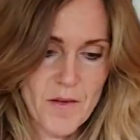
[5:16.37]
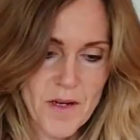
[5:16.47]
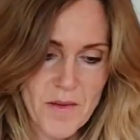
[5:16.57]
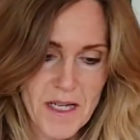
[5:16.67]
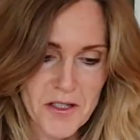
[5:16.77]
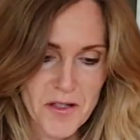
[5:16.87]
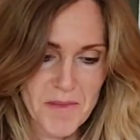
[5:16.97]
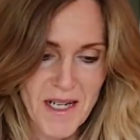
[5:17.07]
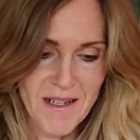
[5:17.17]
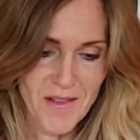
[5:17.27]
I'm going to make
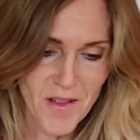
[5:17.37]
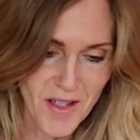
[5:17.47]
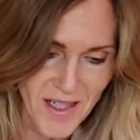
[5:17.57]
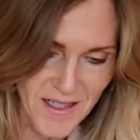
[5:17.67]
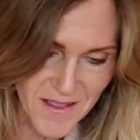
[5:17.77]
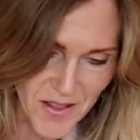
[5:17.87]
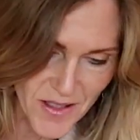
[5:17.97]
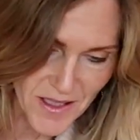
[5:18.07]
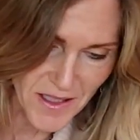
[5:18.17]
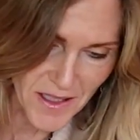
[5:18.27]
sure my long ends
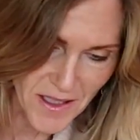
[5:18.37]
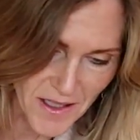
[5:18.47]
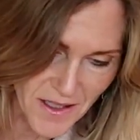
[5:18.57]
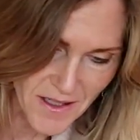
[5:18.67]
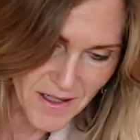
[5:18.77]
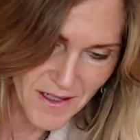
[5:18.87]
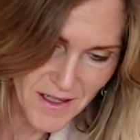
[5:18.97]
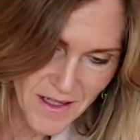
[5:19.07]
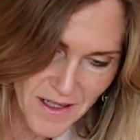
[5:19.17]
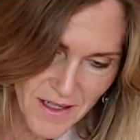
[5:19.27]
are here.
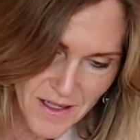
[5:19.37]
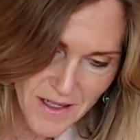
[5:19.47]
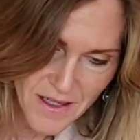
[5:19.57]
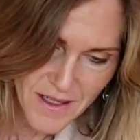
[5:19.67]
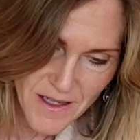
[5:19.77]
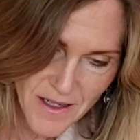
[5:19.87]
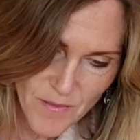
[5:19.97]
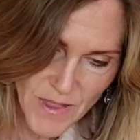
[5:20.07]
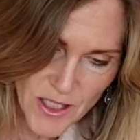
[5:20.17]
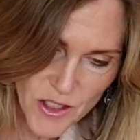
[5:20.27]

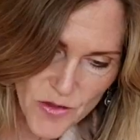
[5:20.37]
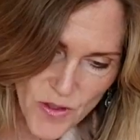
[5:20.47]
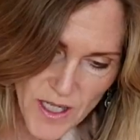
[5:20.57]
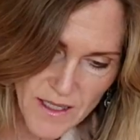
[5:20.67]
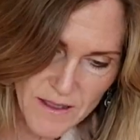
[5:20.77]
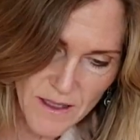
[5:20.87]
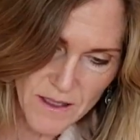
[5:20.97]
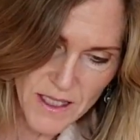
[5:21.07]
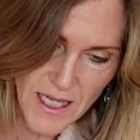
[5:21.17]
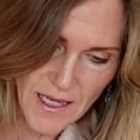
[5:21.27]
My short ends
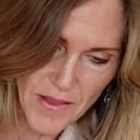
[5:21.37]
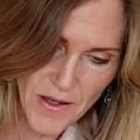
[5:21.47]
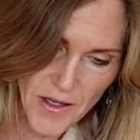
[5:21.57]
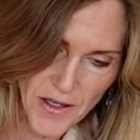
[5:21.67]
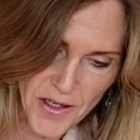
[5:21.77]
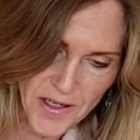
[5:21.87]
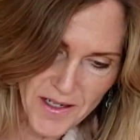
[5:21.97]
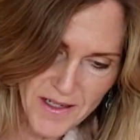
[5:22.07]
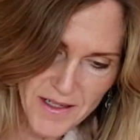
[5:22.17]
are together.